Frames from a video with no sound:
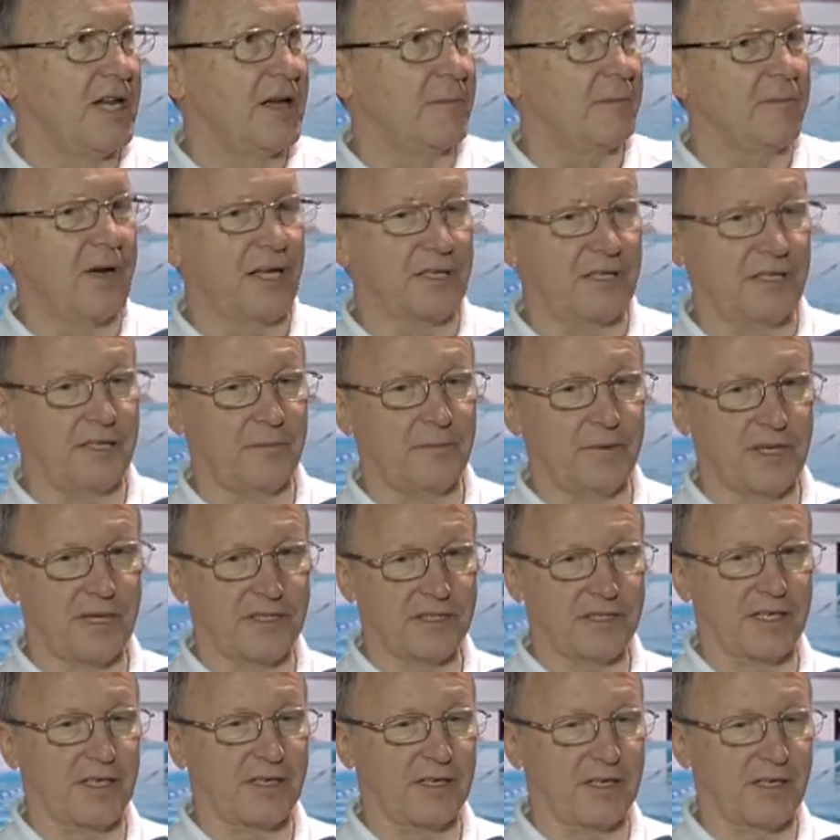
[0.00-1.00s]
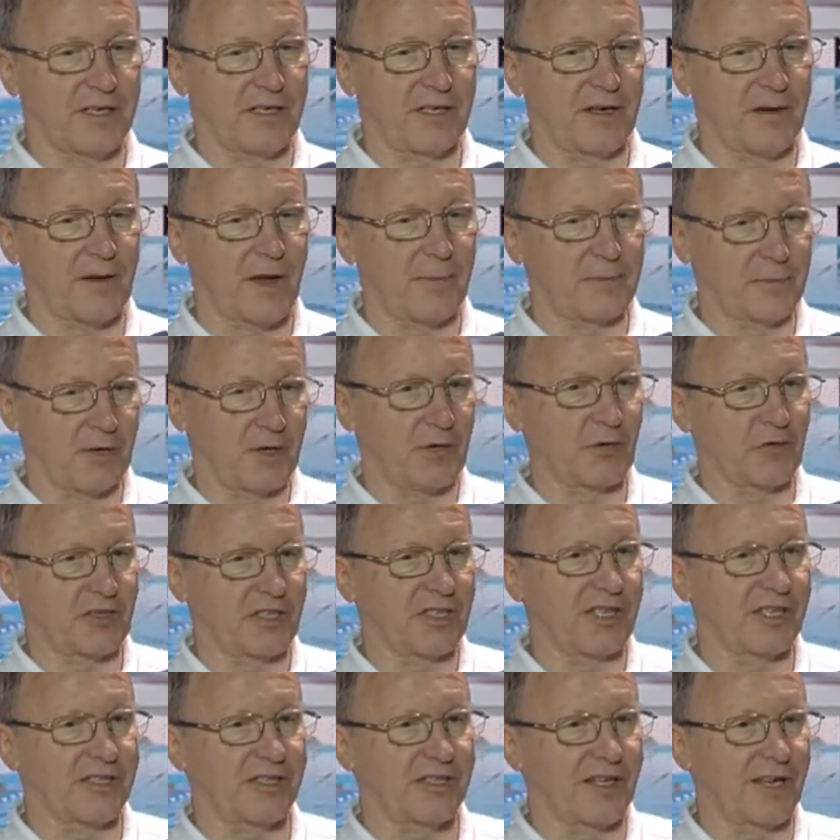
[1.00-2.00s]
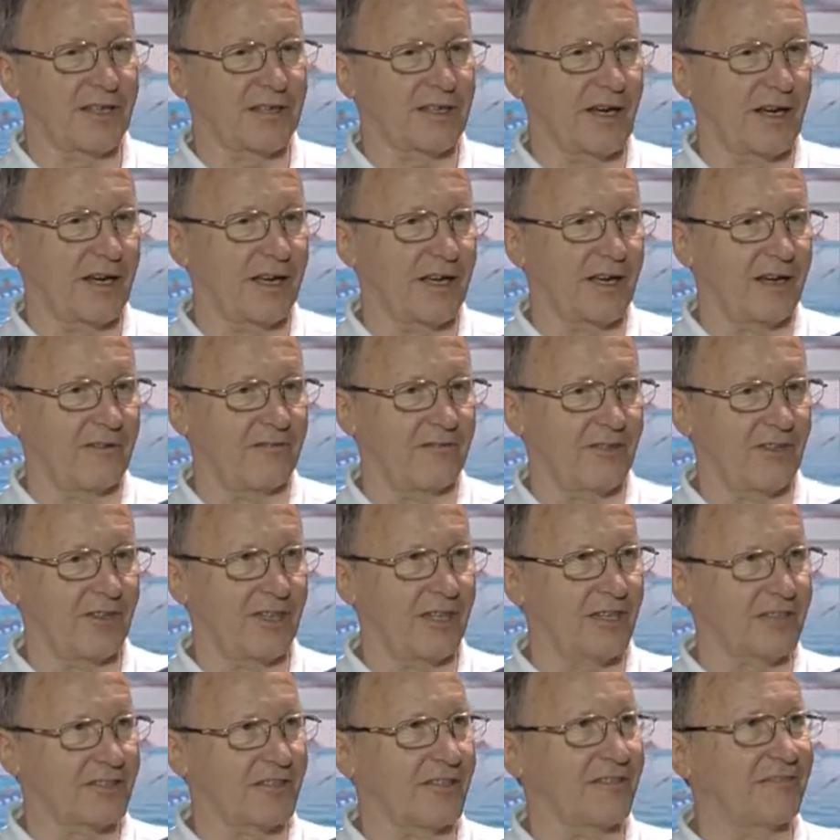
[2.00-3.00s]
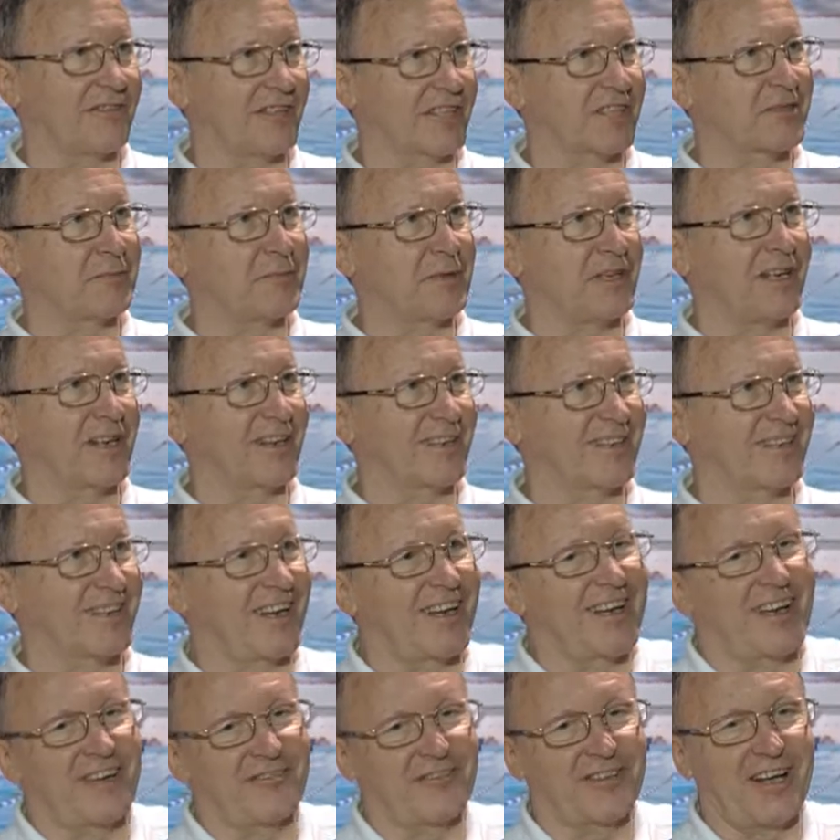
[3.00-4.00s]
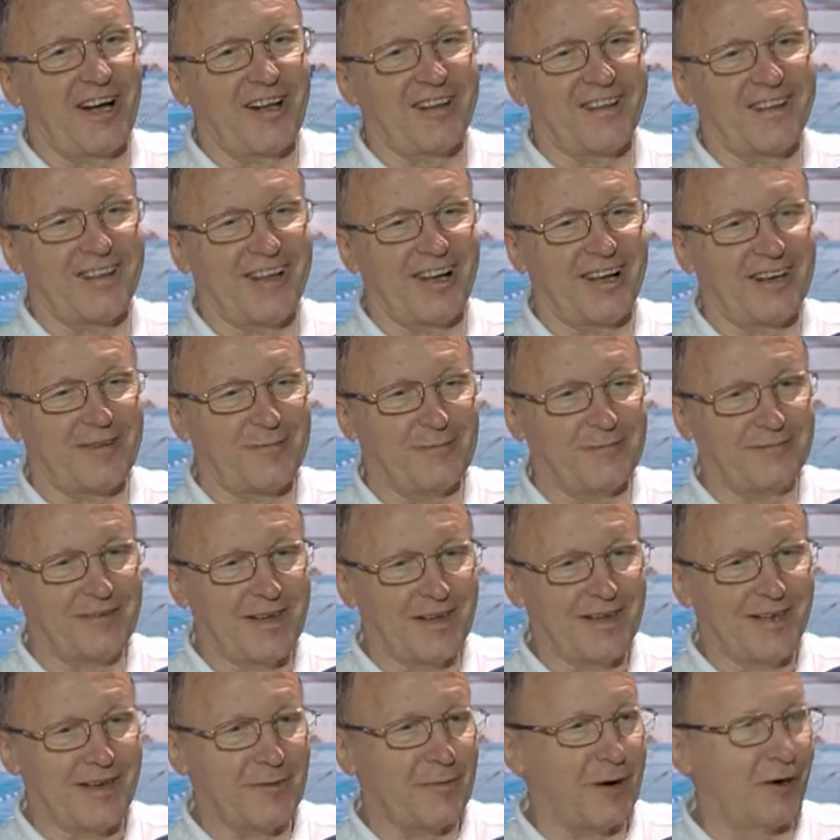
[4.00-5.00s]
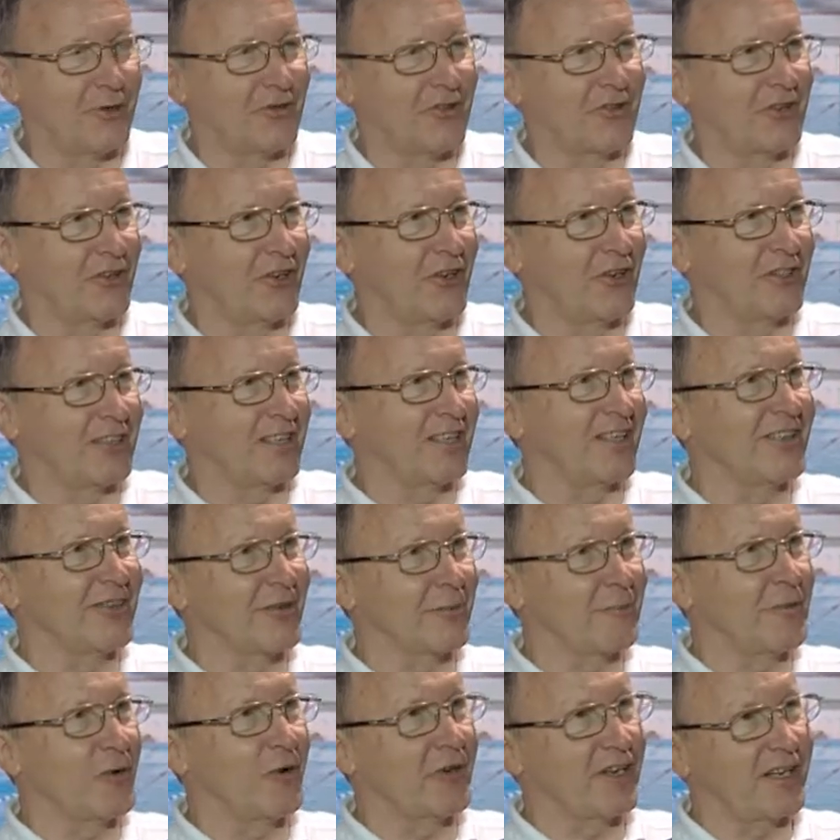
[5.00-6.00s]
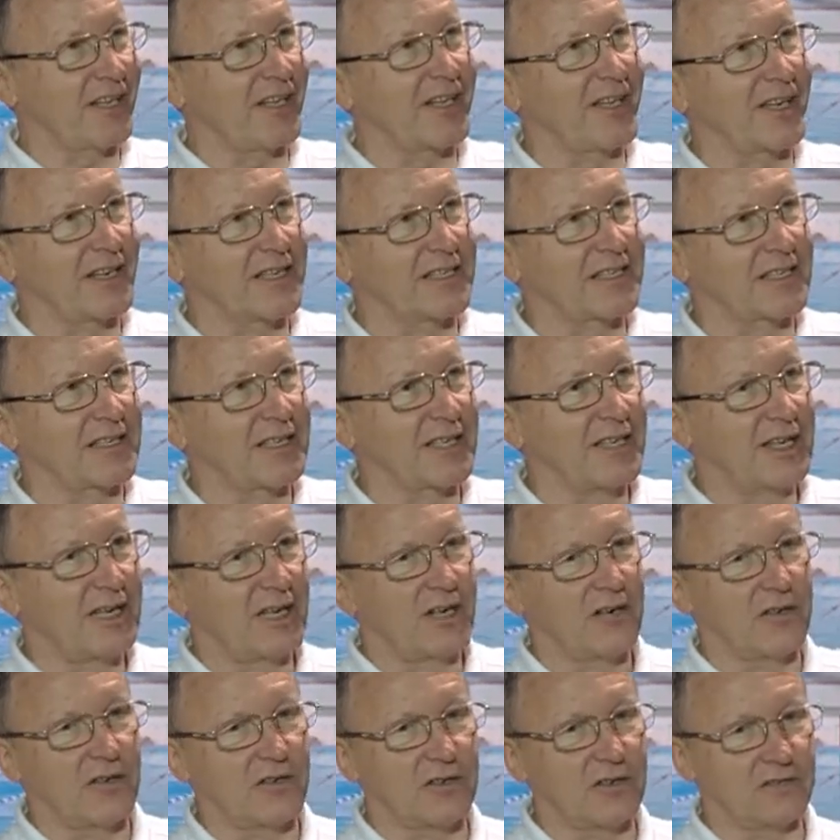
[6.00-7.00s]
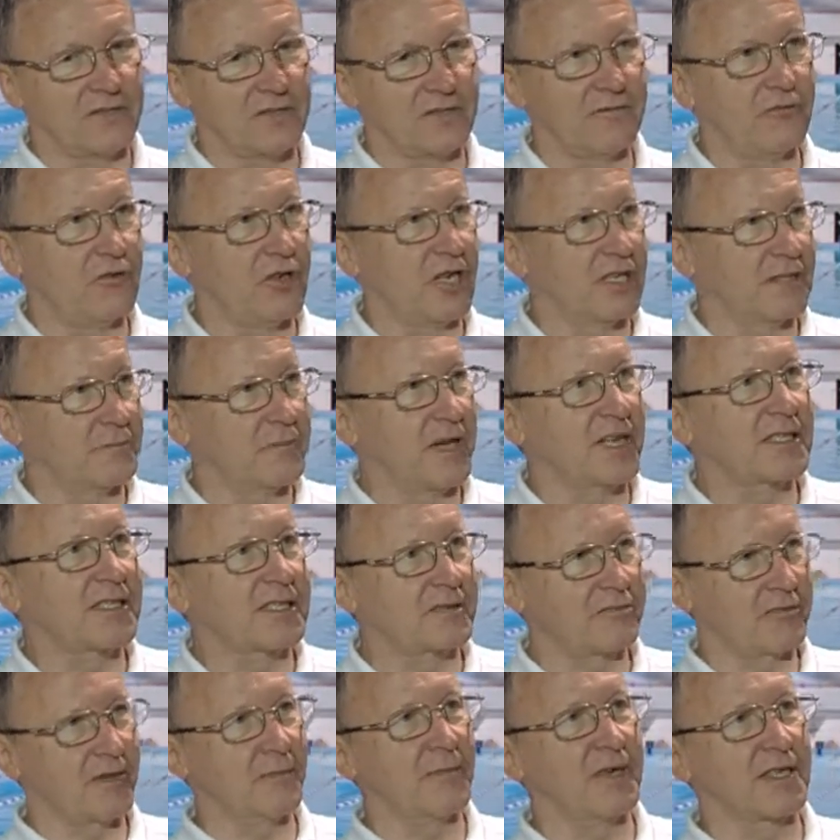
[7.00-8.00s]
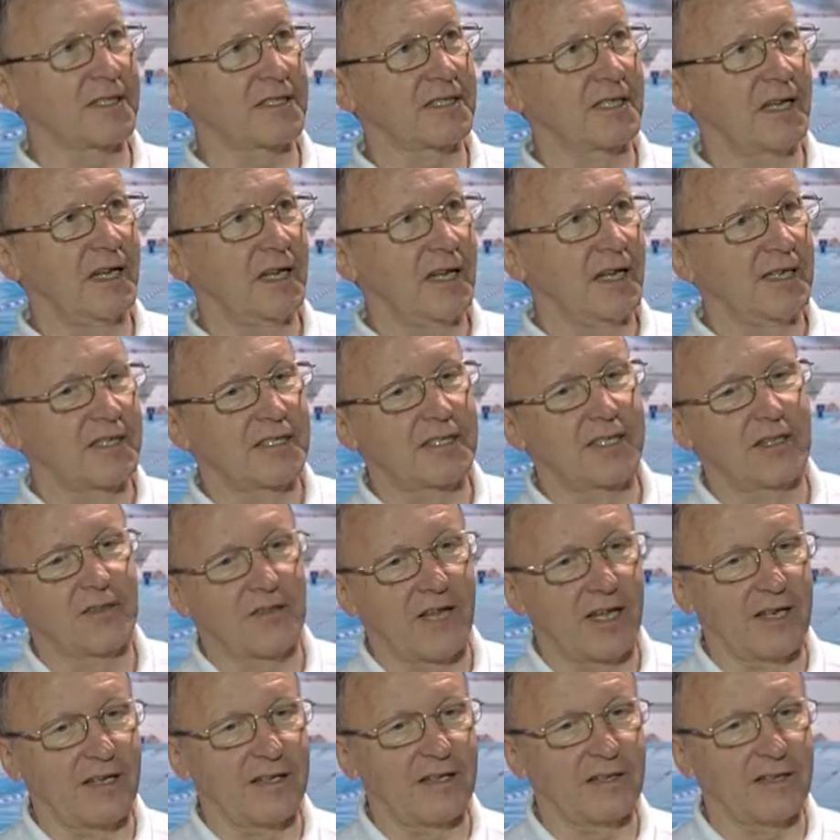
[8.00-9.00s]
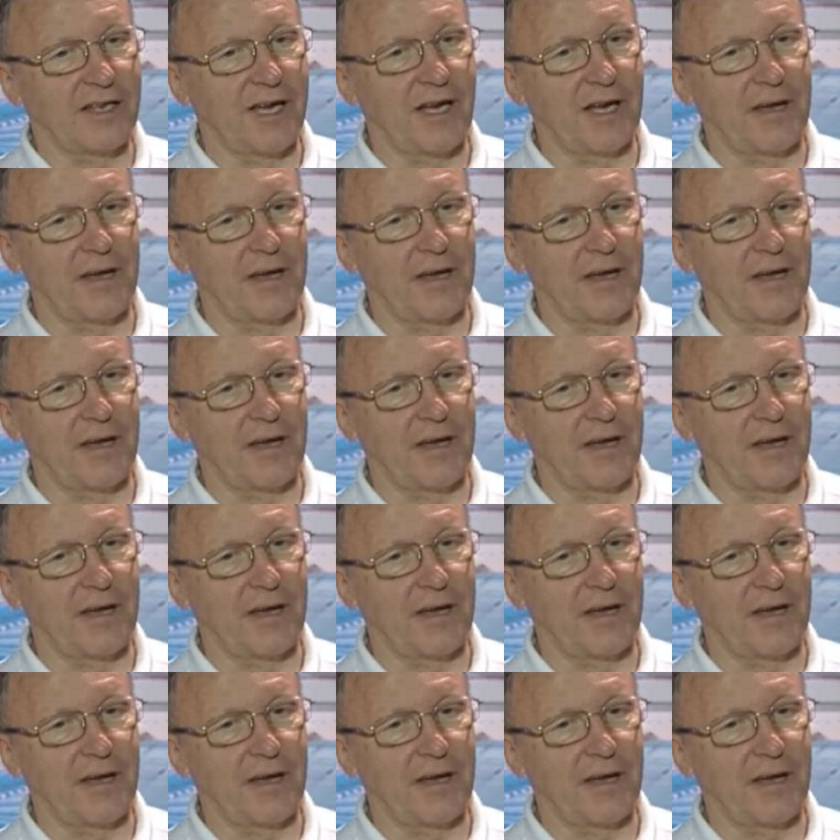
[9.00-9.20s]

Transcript: But the basic approach is that I have a lot of experience. I have done then about 30 or more years of the world best swimmers. So then